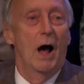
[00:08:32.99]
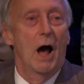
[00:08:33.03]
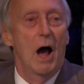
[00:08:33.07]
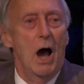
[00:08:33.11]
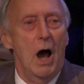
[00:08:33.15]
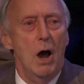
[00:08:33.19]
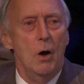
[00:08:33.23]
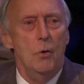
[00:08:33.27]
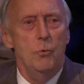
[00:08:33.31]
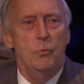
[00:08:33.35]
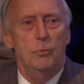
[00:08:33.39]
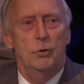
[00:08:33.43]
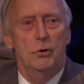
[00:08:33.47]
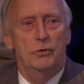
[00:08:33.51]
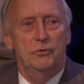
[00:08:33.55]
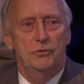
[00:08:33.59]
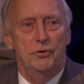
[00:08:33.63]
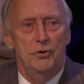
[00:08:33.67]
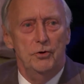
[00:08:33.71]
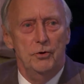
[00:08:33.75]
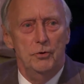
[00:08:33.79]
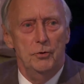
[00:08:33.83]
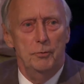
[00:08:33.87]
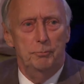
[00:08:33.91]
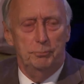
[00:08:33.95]
How would
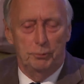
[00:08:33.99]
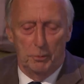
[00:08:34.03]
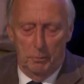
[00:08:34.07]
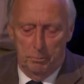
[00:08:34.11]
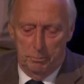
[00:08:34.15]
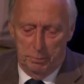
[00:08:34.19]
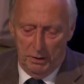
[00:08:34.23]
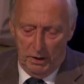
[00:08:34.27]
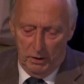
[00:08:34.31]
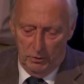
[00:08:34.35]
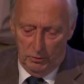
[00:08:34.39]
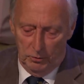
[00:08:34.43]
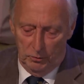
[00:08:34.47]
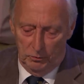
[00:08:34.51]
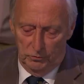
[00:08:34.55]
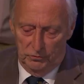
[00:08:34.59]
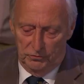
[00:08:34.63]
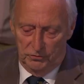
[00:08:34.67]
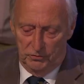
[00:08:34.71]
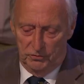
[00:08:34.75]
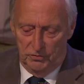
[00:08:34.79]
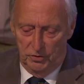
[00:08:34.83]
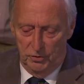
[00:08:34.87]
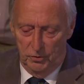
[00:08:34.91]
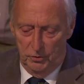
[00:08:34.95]
you
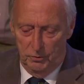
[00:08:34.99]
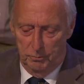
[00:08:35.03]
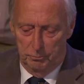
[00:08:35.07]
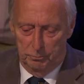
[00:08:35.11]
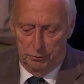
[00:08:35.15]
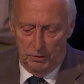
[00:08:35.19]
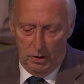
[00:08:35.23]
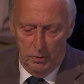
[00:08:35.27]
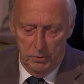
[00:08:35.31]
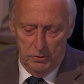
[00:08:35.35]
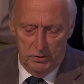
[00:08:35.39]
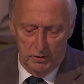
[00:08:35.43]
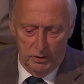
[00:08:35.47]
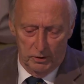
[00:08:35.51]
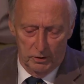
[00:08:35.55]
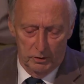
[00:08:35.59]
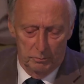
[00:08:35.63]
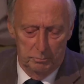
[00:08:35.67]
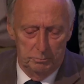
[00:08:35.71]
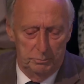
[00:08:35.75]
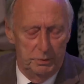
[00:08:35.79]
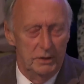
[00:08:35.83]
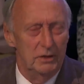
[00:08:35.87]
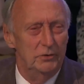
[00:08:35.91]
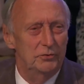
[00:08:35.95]
propose to broker
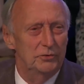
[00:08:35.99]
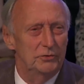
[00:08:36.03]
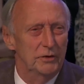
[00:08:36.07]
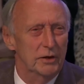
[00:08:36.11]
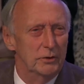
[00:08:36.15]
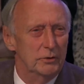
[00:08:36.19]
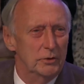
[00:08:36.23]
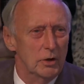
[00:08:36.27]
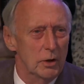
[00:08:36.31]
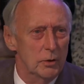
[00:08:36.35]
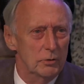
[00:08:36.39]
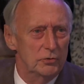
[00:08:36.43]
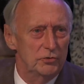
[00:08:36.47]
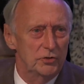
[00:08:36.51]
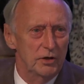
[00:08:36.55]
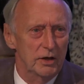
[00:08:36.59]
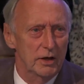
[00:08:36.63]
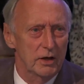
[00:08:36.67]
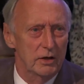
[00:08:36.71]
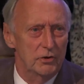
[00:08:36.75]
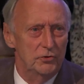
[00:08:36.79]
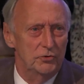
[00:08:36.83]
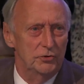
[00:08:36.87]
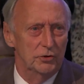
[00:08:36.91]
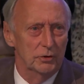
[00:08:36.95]
peace
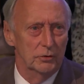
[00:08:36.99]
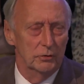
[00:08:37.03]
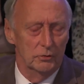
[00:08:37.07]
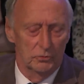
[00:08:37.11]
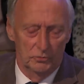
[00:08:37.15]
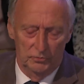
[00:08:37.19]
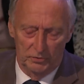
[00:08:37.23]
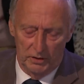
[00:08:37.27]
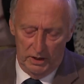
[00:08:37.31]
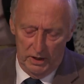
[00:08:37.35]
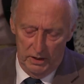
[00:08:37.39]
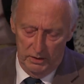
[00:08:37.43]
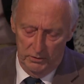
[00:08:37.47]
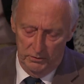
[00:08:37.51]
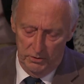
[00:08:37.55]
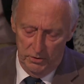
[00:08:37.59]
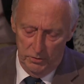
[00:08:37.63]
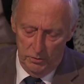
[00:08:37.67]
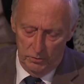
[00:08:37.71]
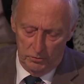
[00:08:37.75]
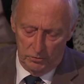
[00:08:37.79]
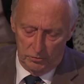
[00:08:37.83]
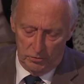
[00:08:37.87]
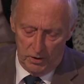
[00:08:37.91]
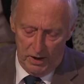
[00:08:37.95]
negotiations in
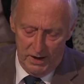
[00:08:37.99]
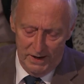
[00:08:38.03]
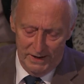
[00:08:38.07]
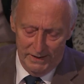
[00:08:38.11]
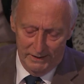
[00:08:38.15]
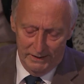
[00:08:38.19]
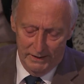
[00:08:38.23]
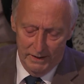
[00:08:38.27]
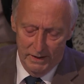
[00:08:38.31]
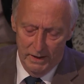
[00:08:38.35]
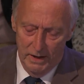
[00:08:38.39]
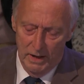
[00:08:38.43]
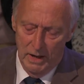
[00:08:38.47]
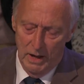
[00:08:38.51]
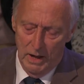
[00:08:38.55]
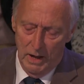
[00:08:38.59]
Ukraine